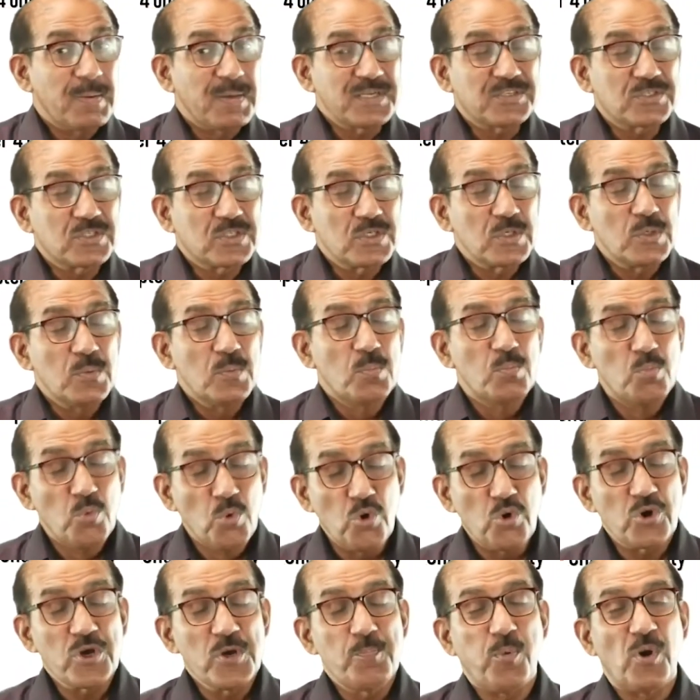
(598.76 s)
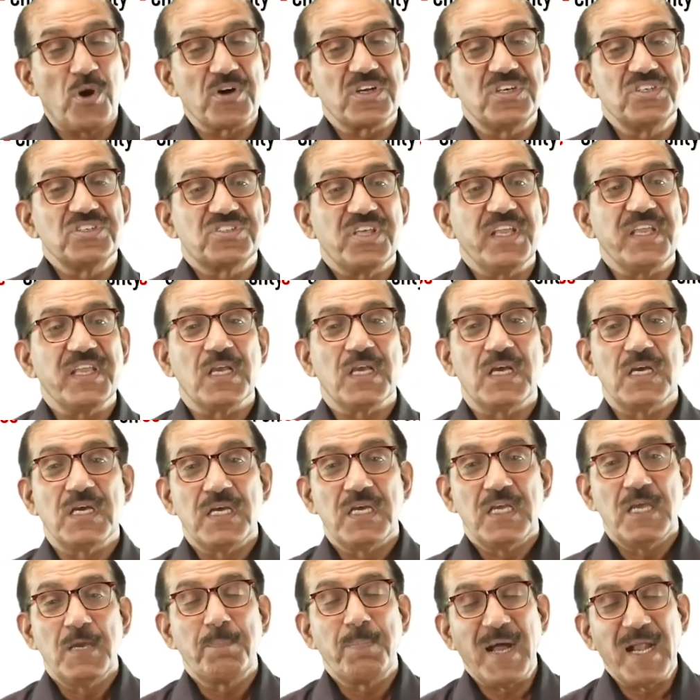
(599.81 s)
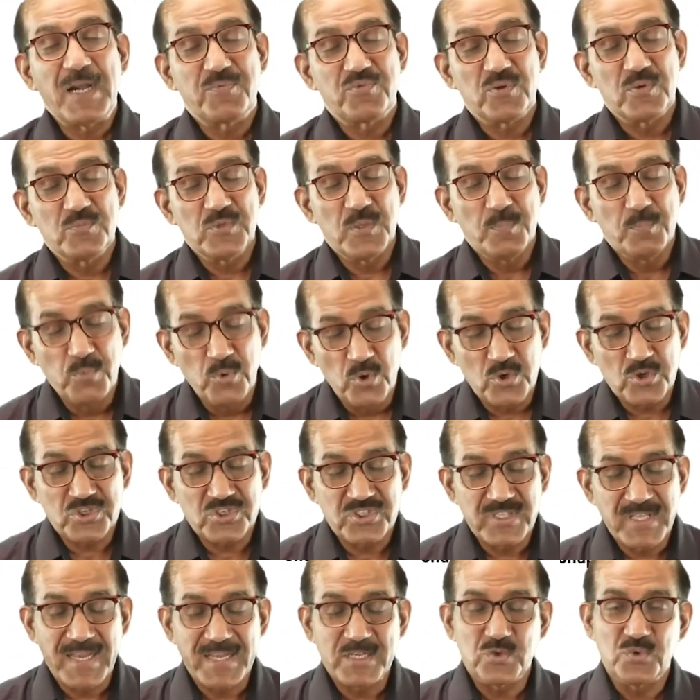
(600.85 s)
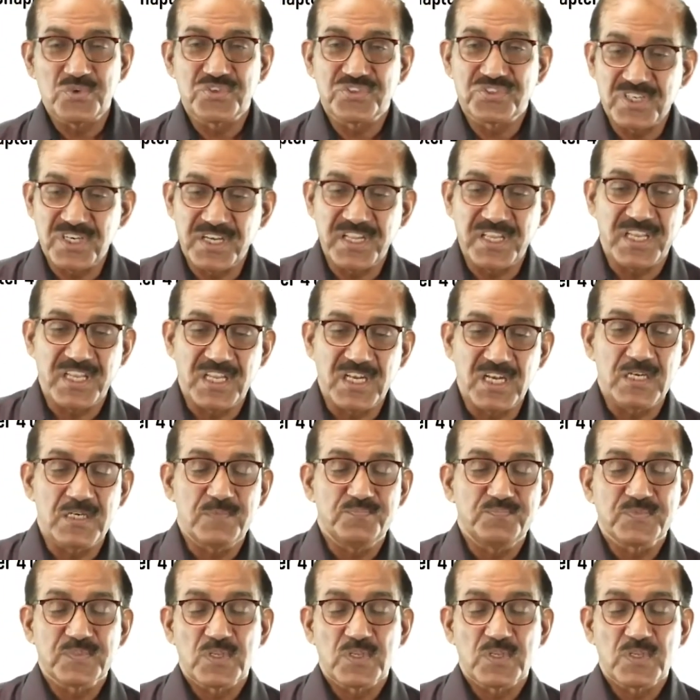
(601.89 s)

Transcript: But more important thing, apart from the books that you study,